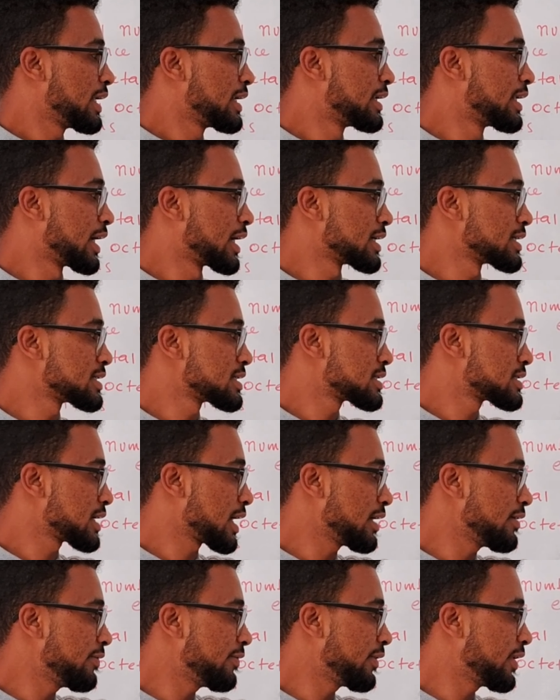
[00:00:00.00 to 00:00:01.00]
Does
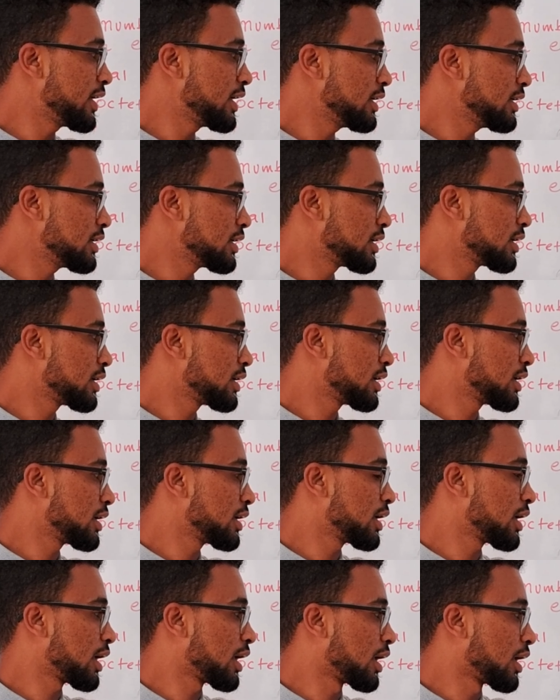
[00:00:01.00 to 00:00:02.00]
sulfur
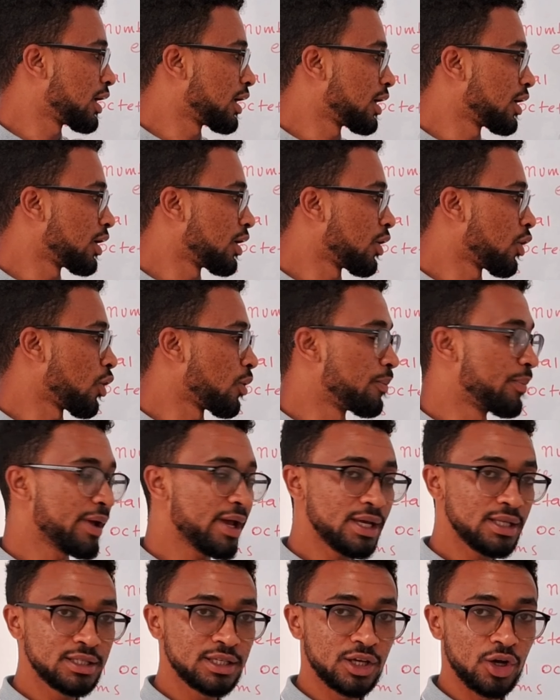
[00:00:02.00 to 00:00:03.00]

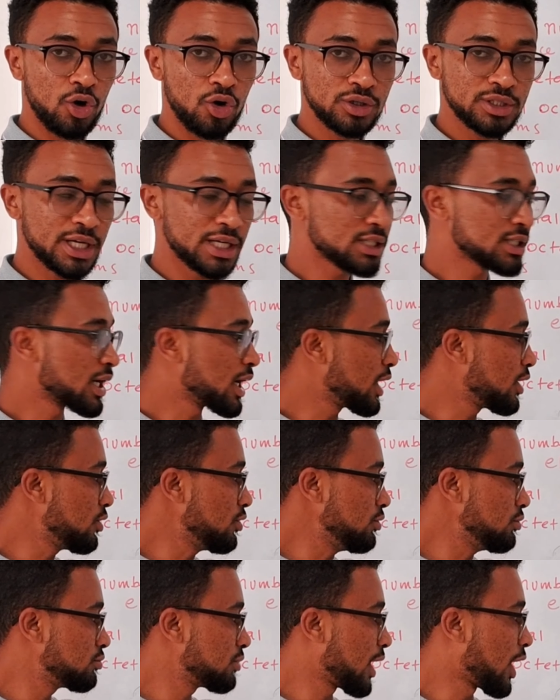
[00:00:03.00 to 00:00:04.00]
obey the octet
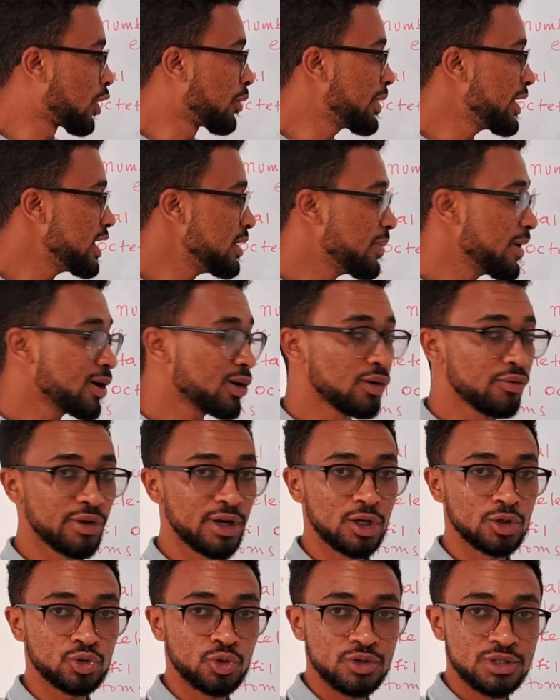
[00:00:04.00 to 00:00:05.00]
now? How many pair of
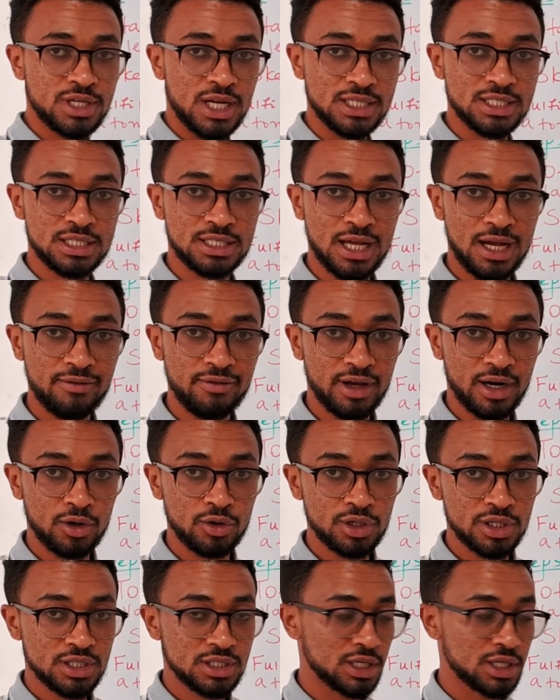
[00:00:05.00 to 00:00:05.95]
electrons does it have around